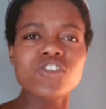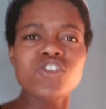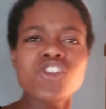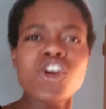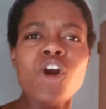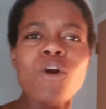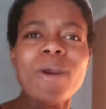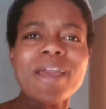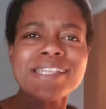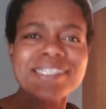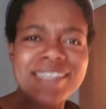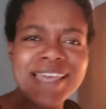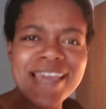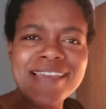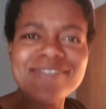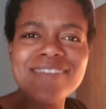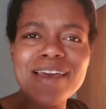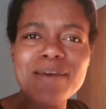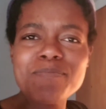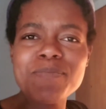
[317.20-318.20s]
No, I
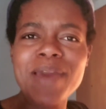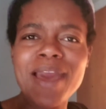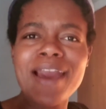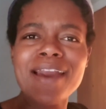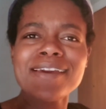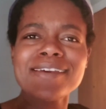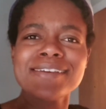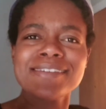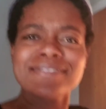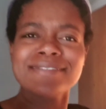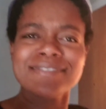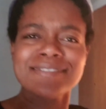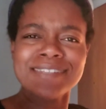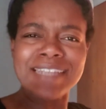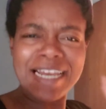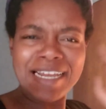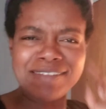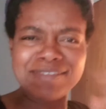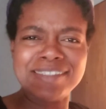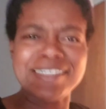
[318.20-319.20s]
take that back.
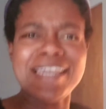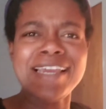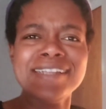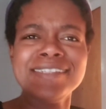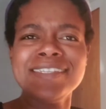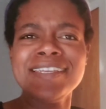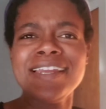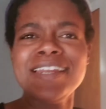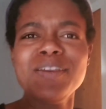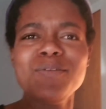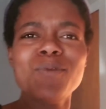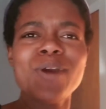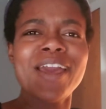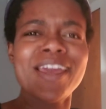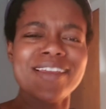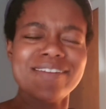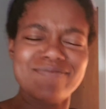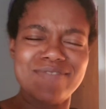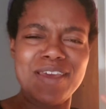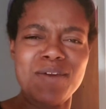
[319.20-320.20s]
I'll dance
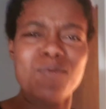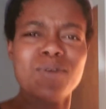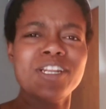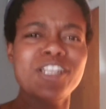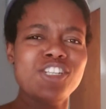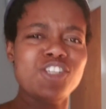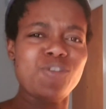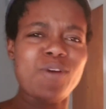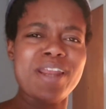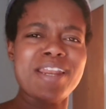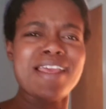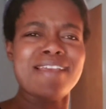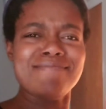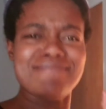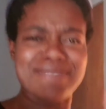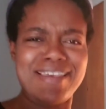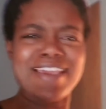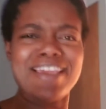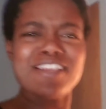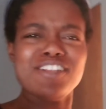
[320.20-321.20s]
anyway. If they want to join
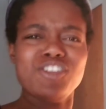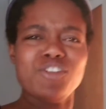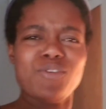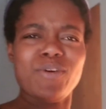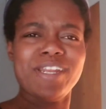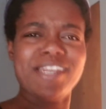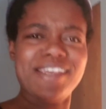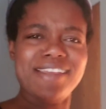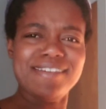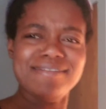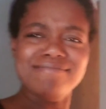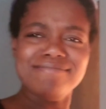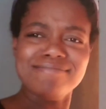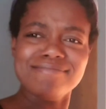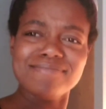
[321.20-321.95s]
in, they can join in.